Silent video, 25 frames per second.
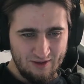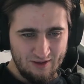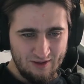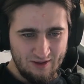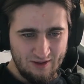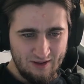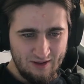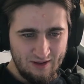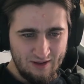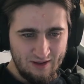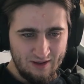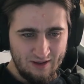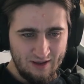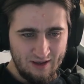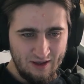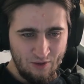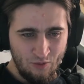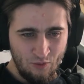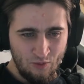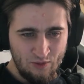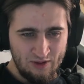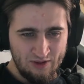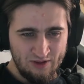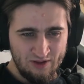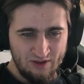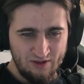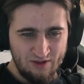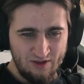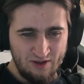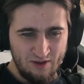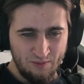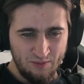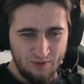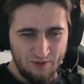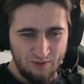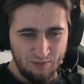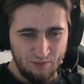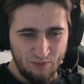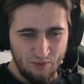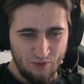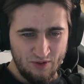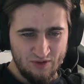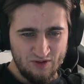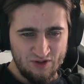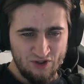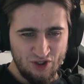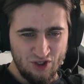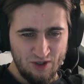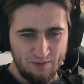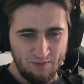How will the neoprene
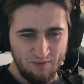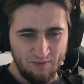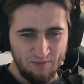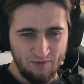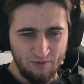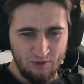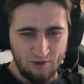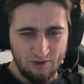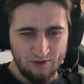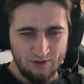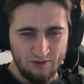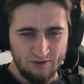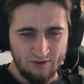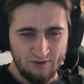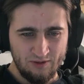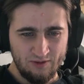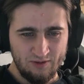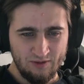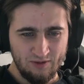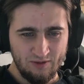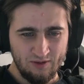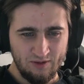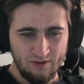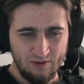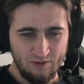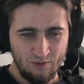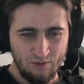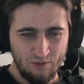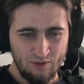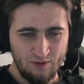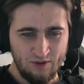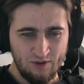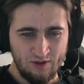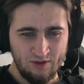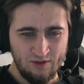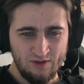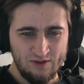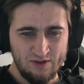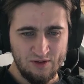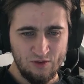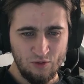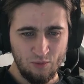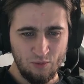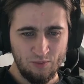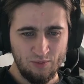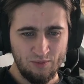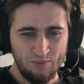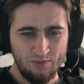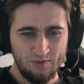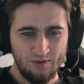boards ship? Folded or in a
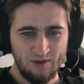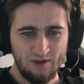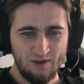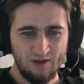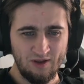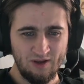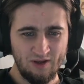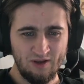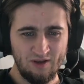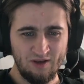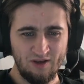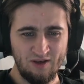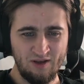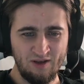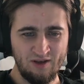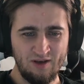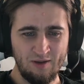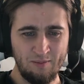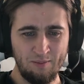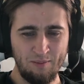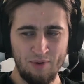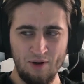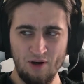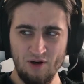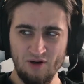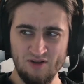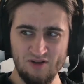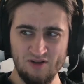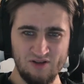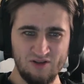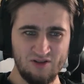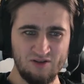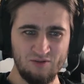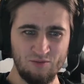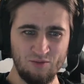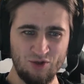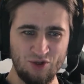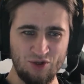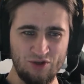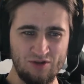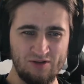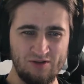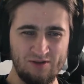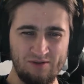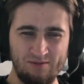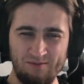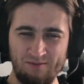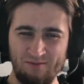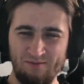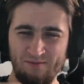tube? In a box, which
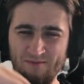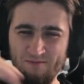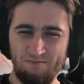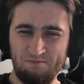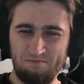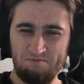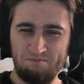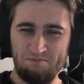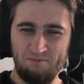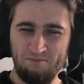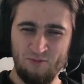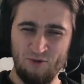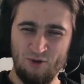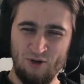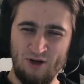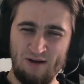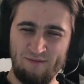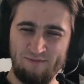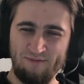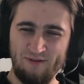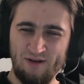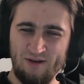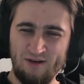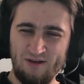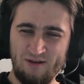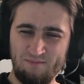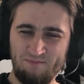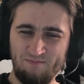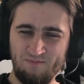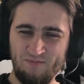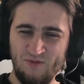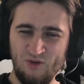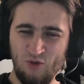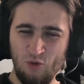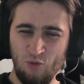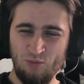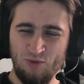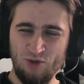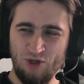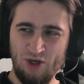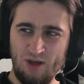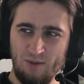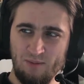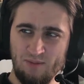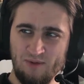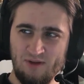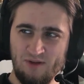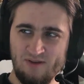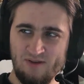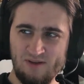is roughly tube
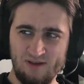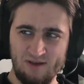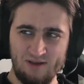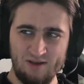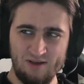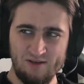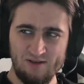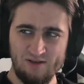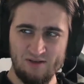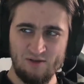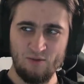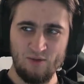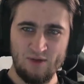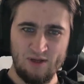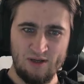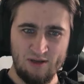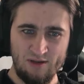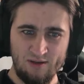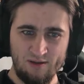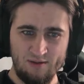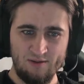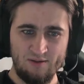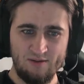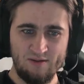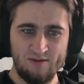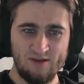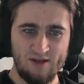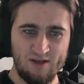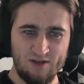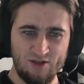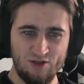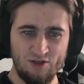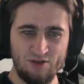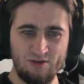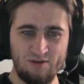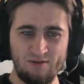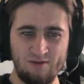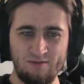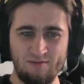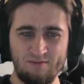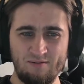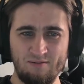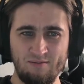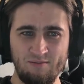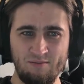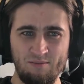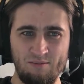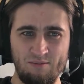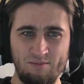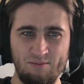shaped. It's like a square section,
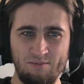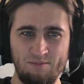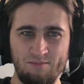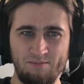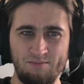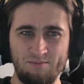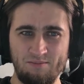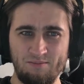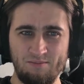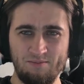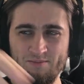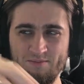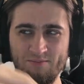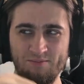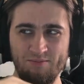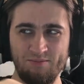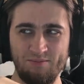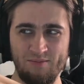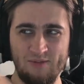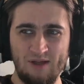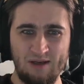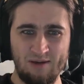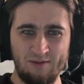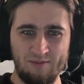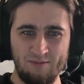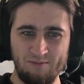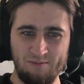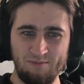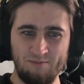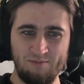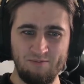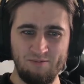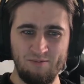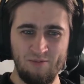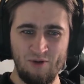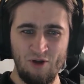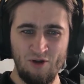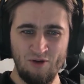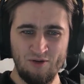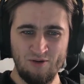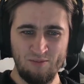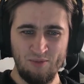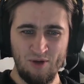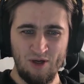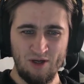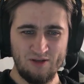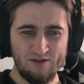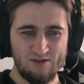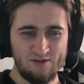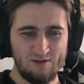like long
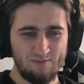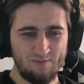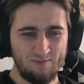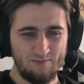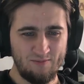box.